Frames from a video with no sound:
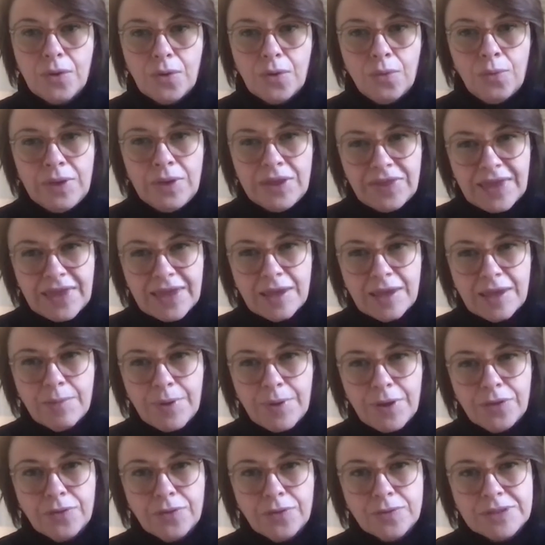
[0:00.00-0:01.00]
We think
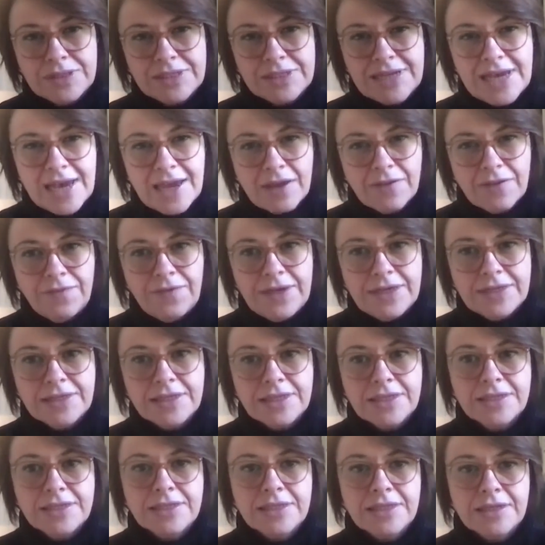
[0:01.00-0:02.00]
about those tech
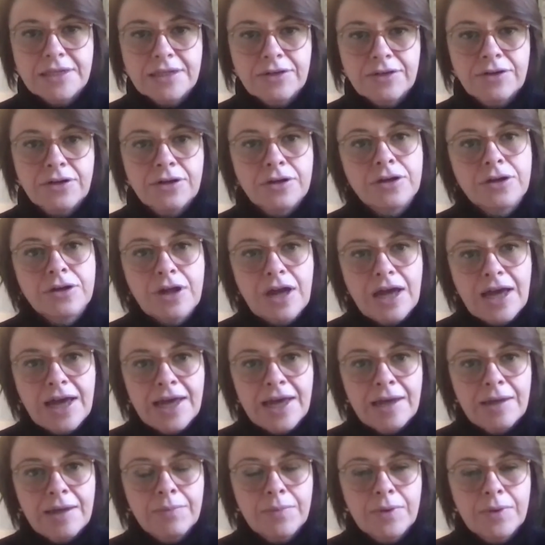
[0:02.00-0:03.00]
visas that are
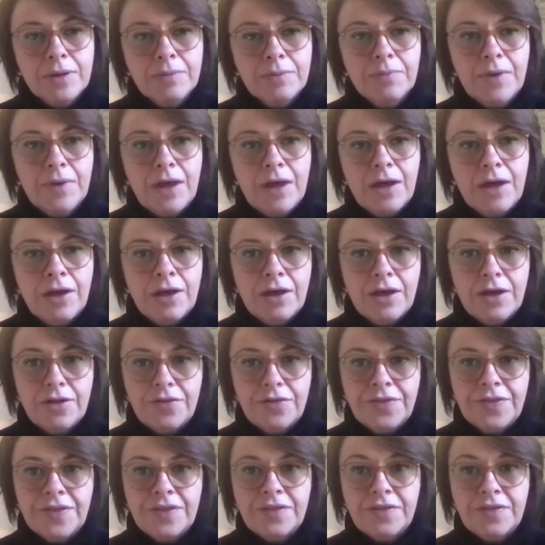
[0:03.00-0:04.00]

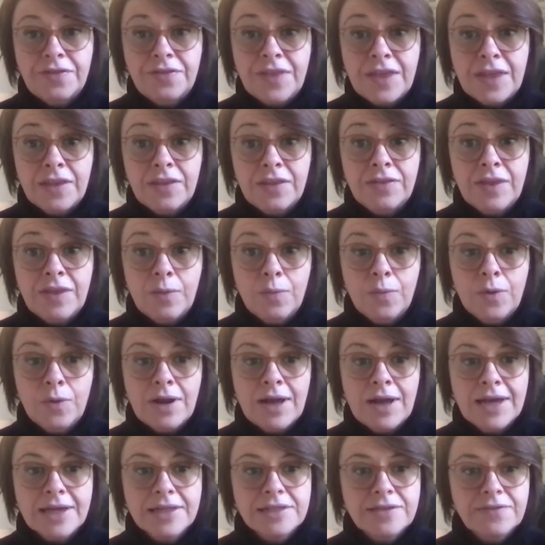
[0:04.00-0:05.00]
that we're
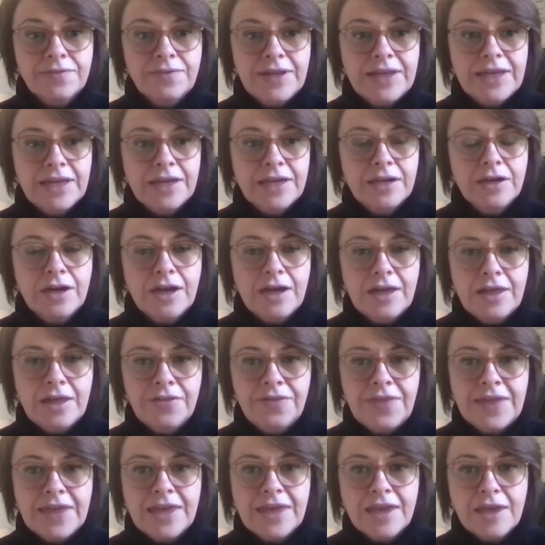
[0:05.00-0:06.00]
actively
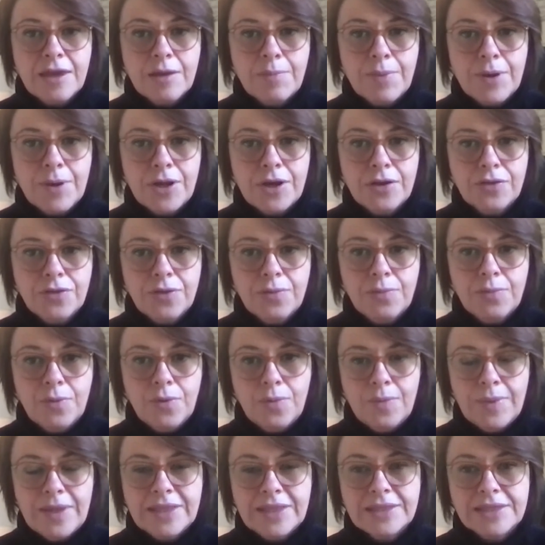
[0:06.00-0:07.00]
thinking about at the
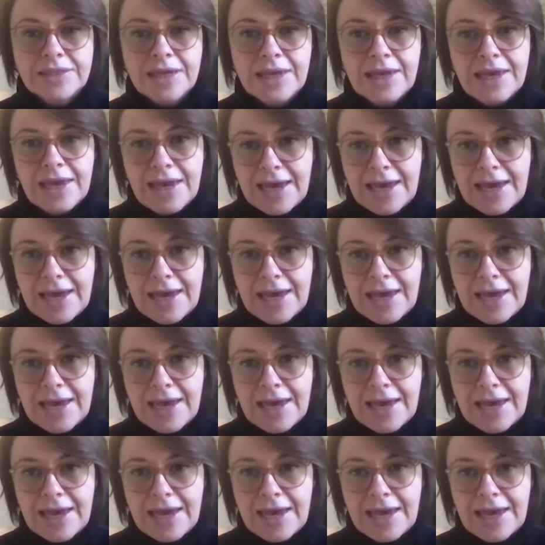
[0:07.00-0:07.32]
moment.